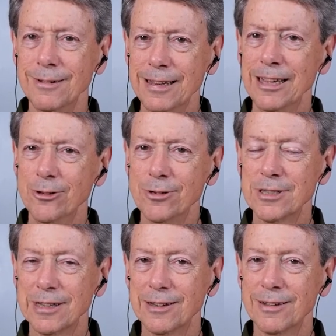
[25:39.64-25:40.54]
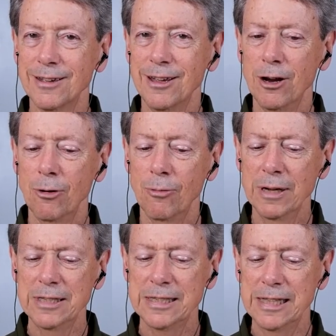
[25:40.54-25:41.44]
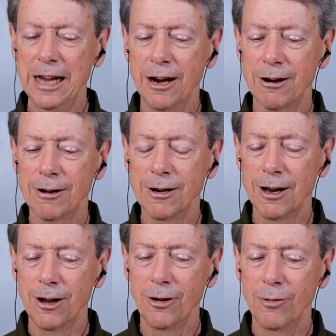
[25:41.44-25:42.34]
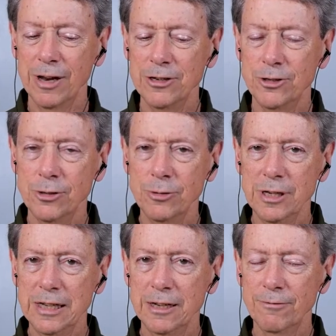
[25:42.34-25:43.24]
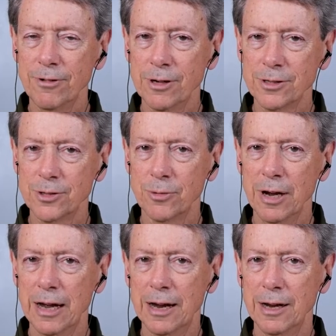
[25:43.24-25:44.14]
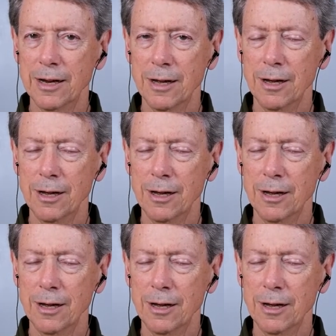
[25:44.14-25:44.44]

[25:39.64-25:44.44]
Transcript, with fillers: Really interesting. What's there when doing falls away,